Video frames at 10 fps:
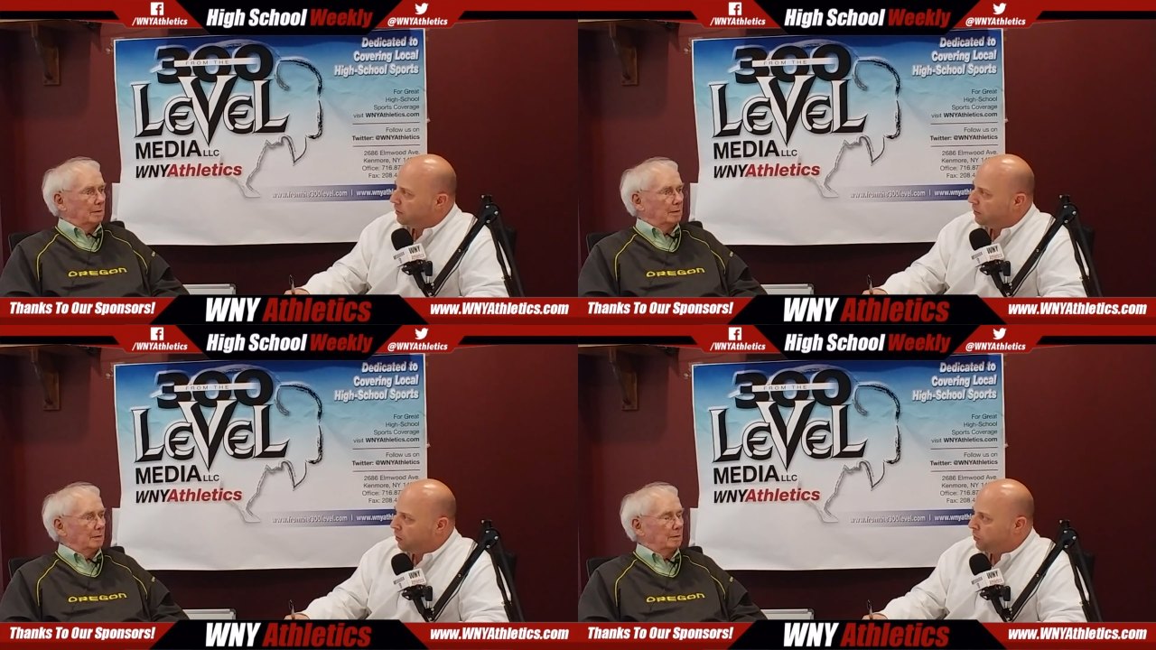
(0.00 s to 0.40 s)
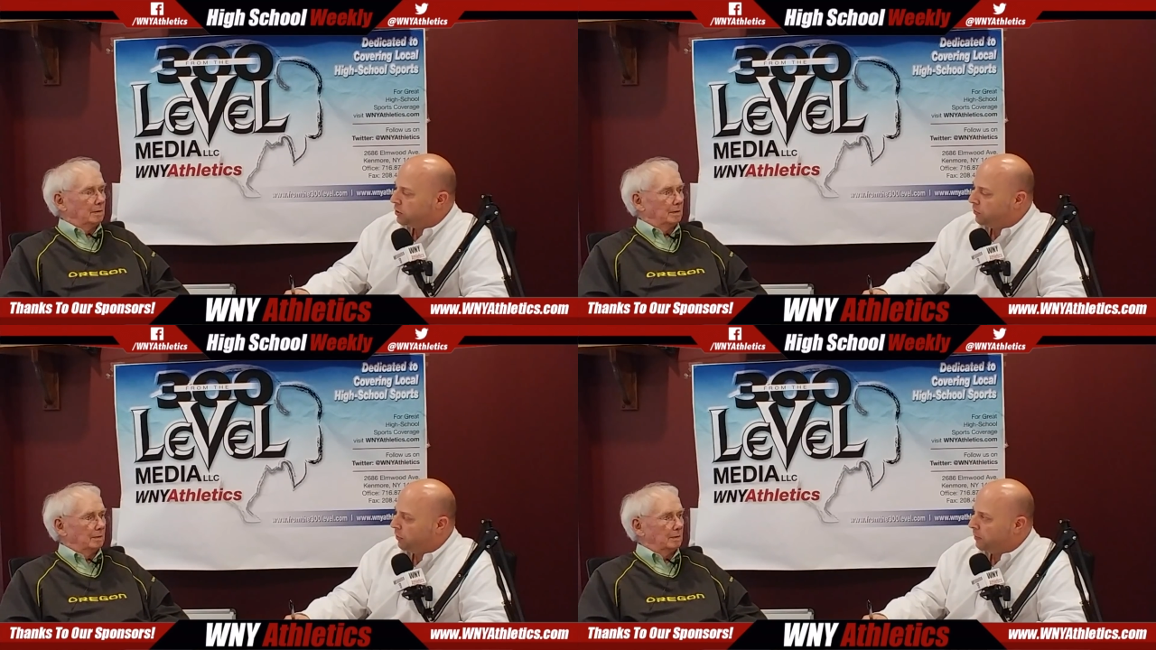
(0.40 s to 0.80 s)
Speaker 1: No
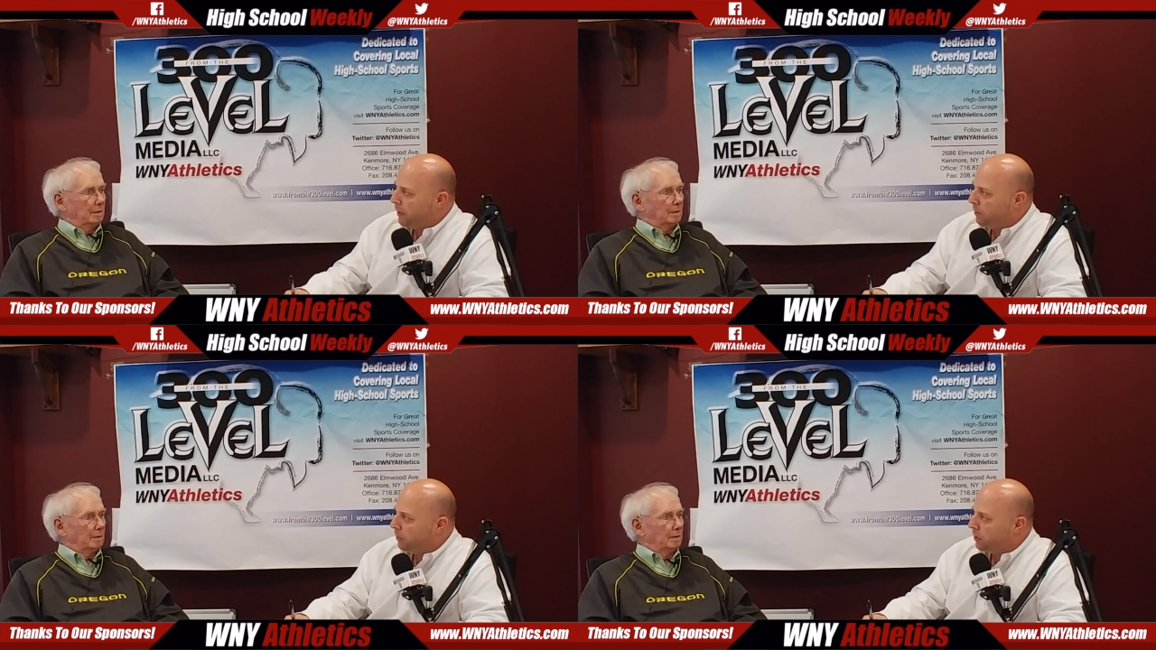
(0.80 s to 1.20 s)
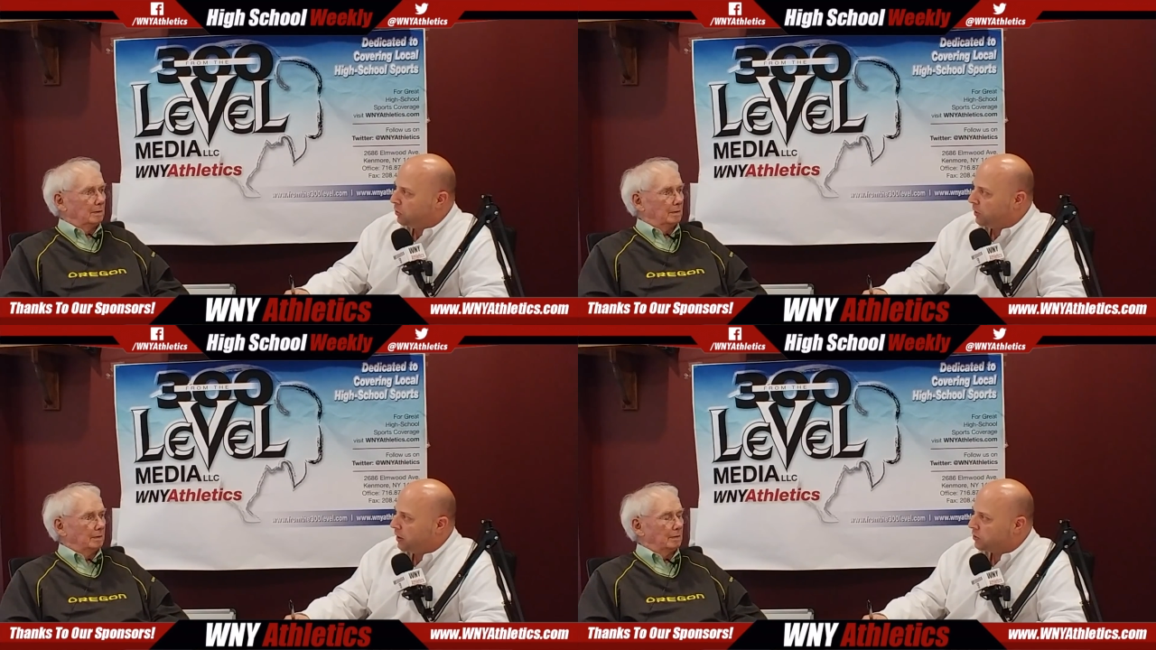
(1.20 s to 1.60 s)
one's really been able to
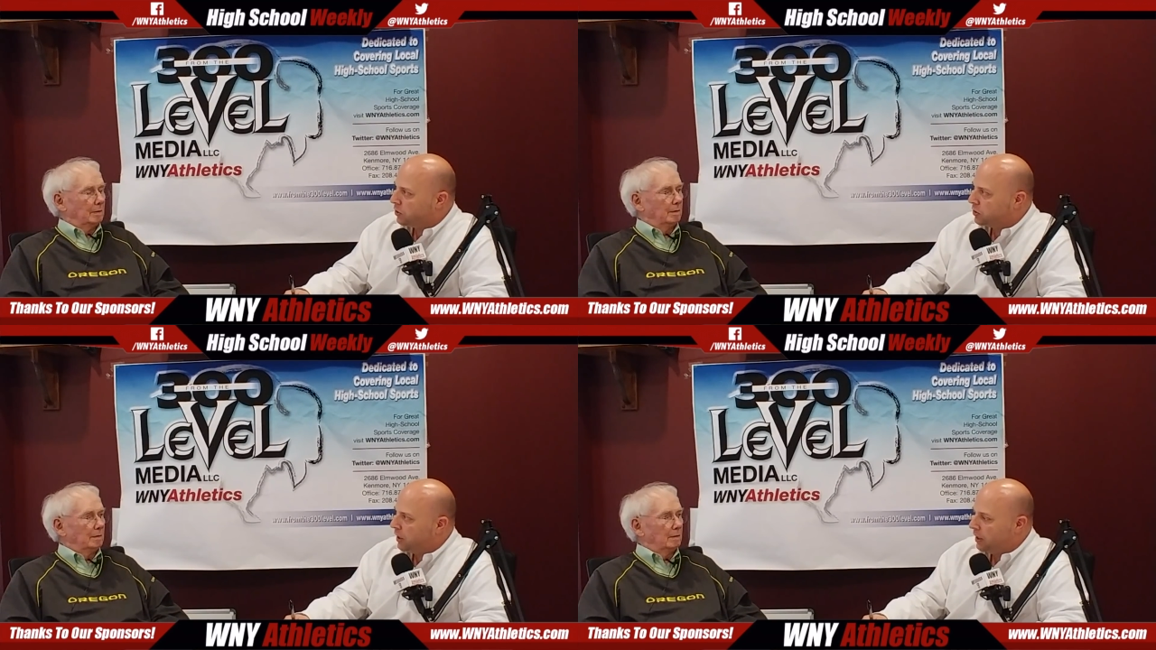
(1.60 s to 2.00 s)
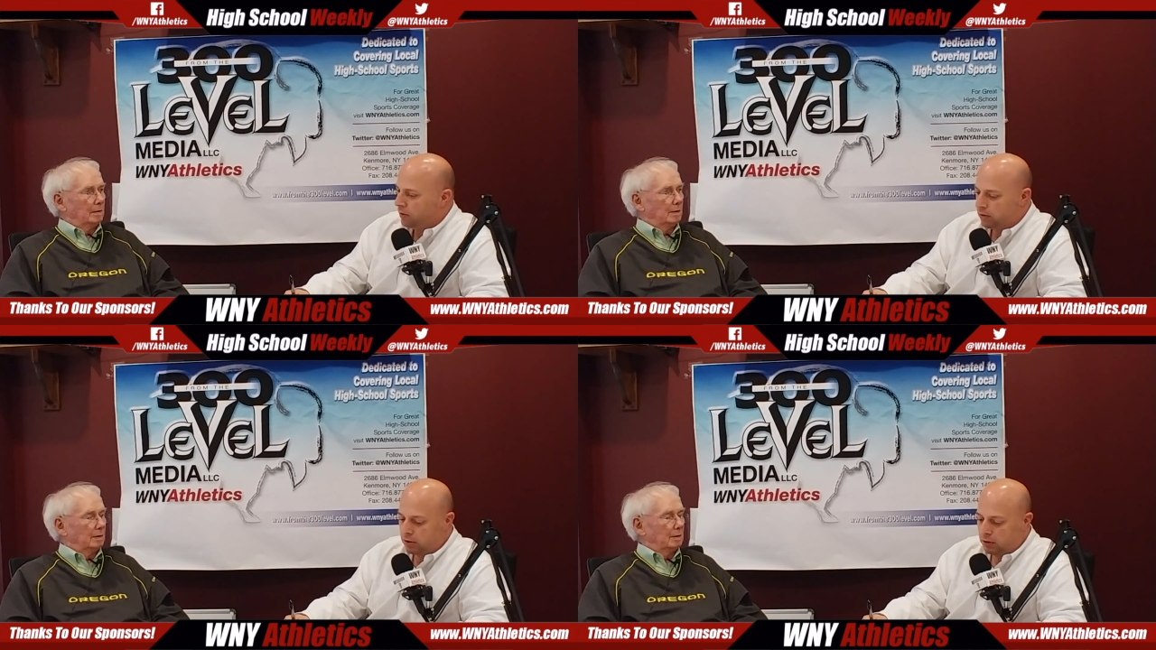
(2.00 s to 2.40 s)
do that just yet
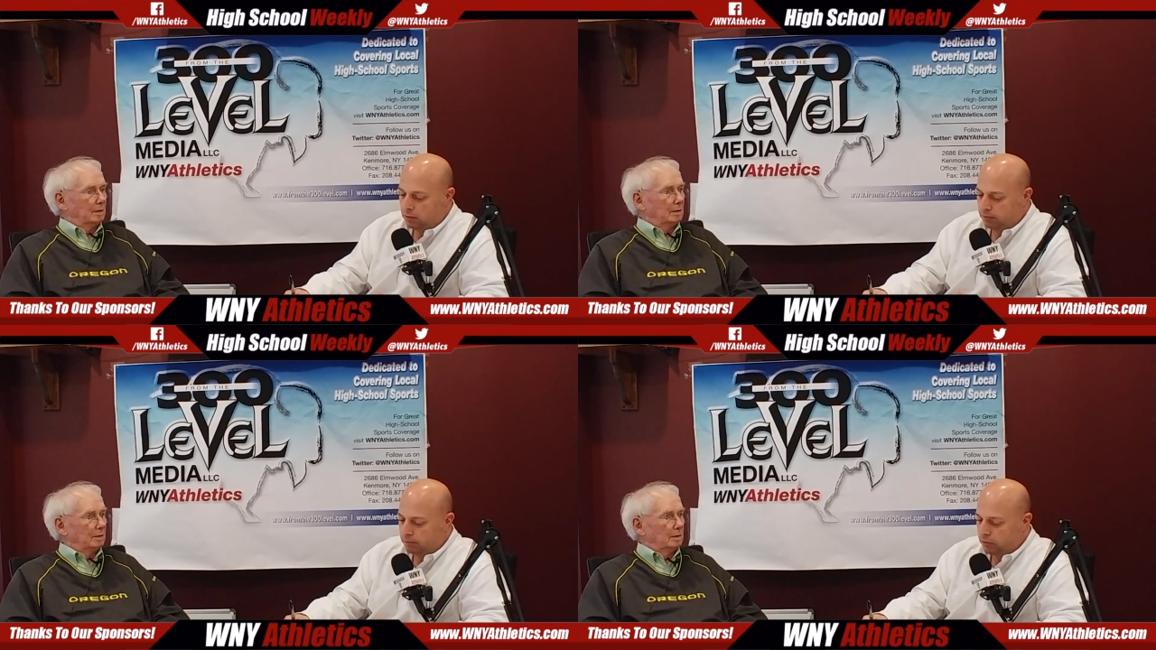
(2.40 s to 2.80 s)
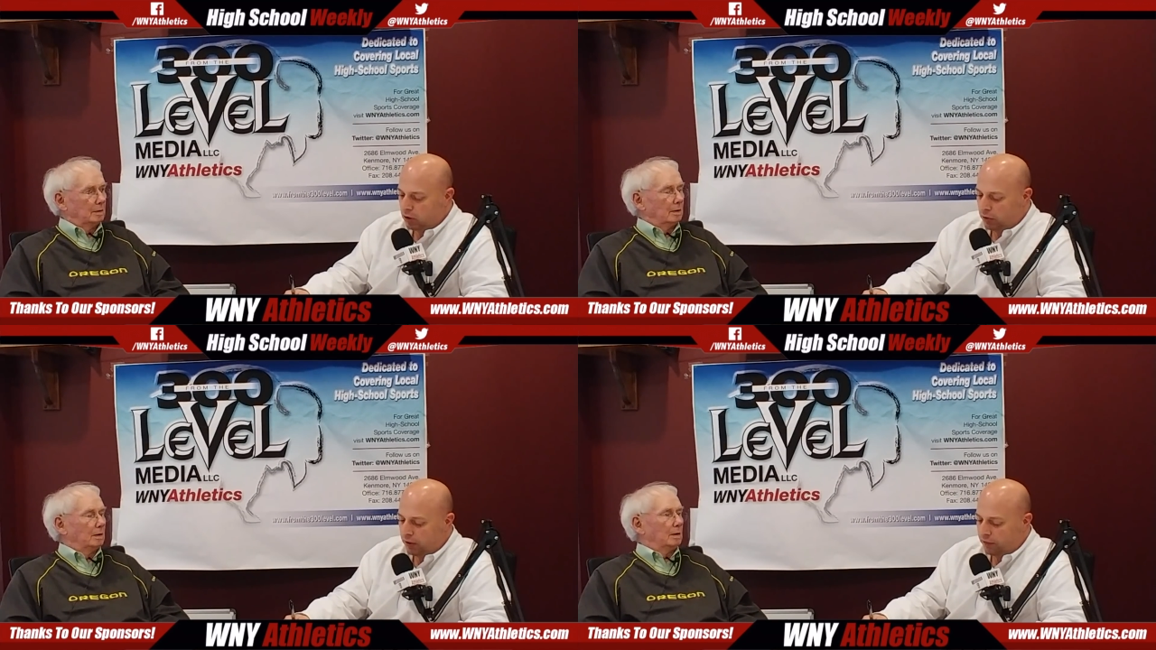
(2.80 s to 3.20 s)
until
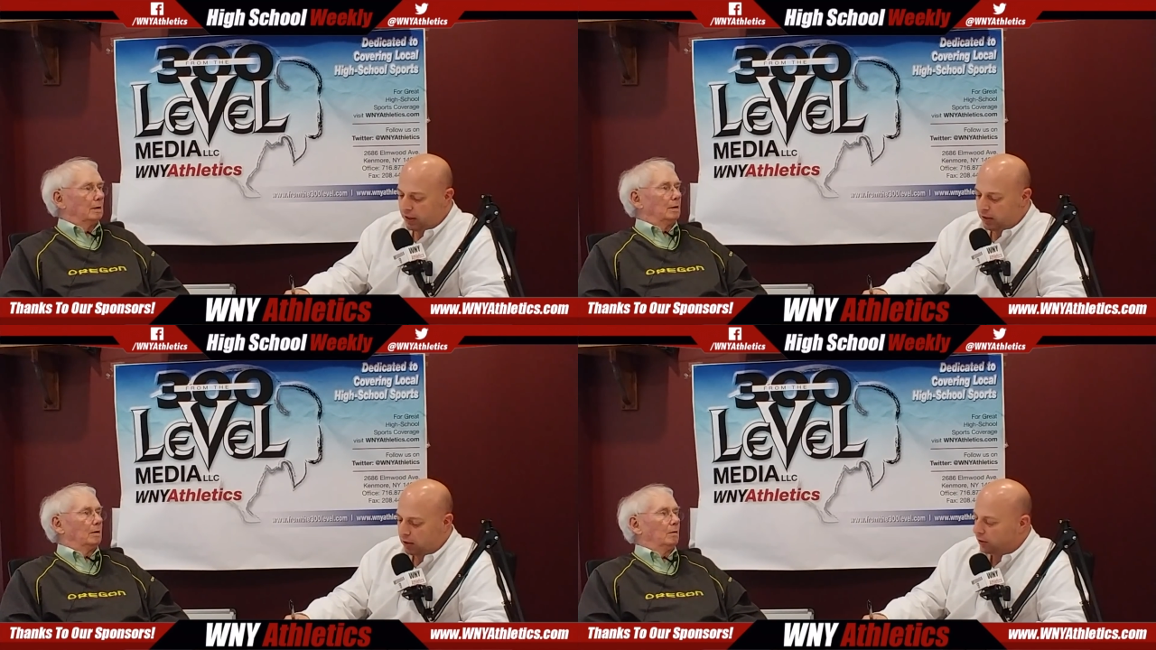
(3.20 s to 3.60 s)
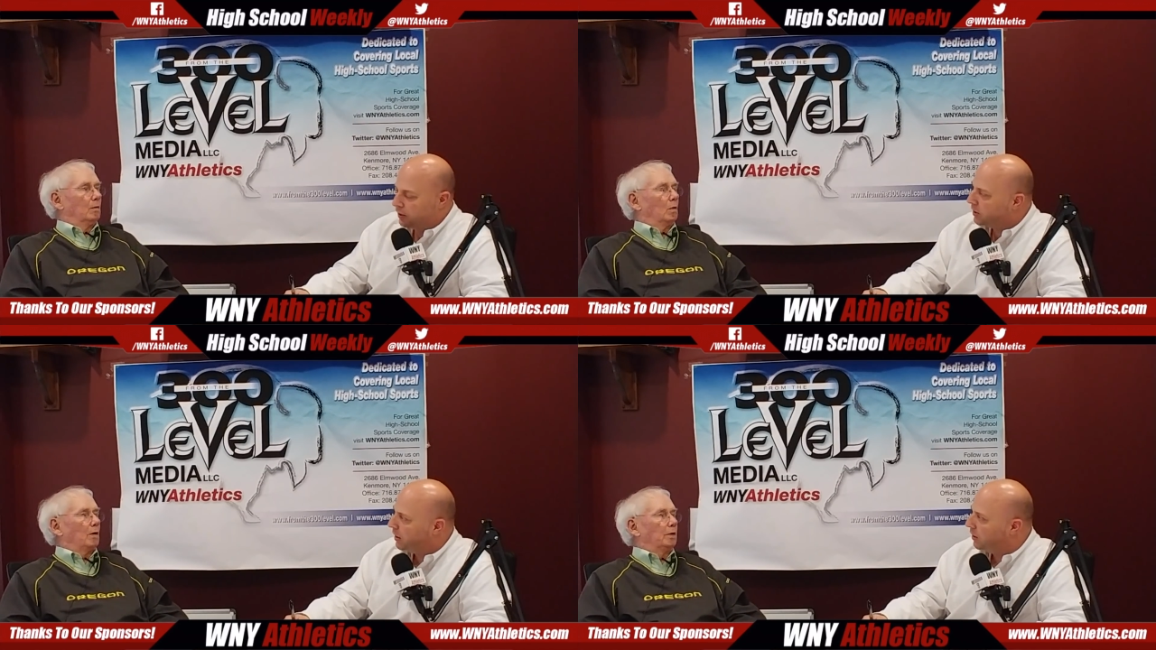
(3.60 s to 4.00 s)
you know he ran into
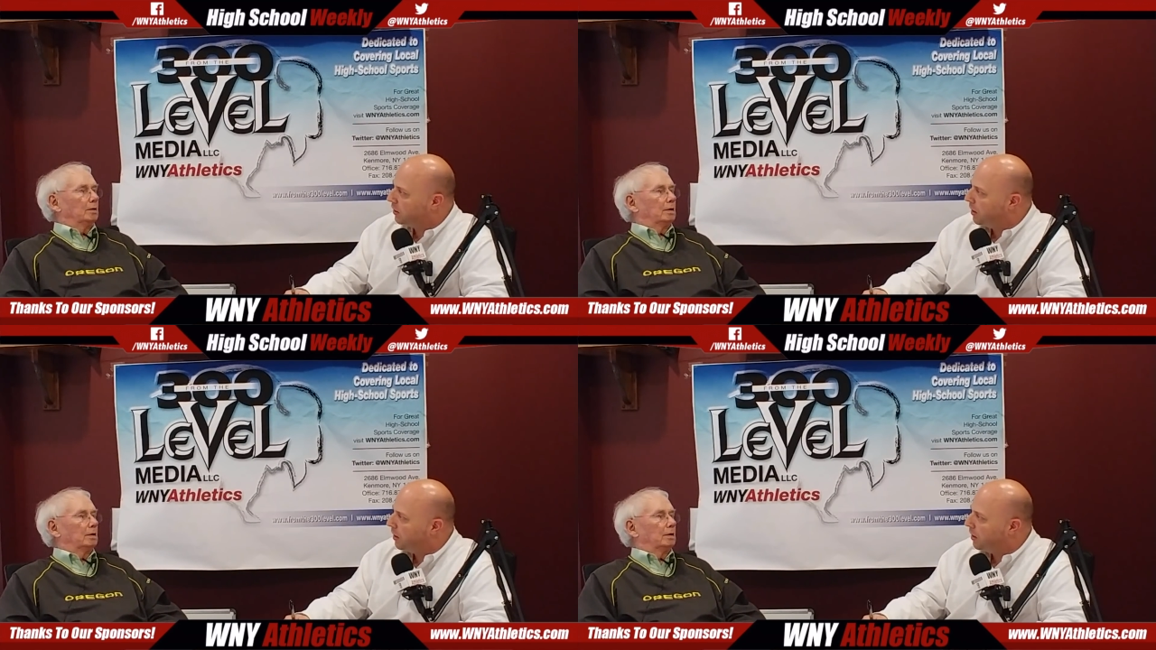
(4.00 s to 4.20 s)
Glinsky well, I think,